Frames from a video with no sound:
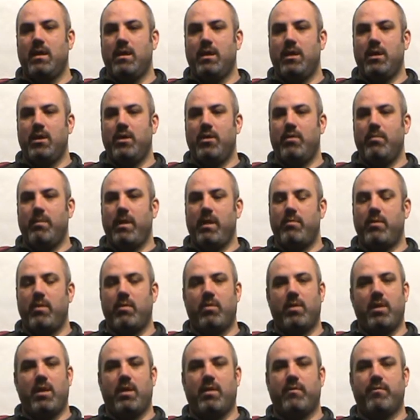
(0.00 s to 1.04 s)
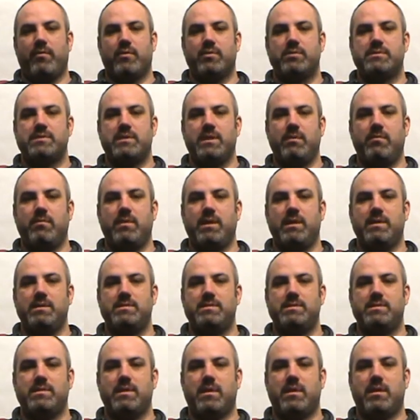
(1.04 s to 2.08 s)
you know, maybe what our first team
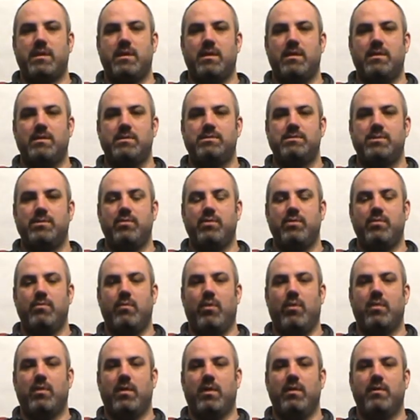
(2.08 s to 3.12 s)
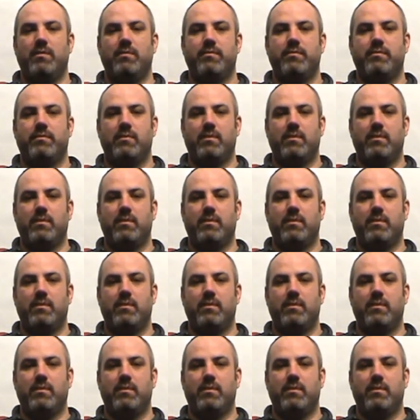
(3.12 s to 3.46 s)
needs to, to do more of.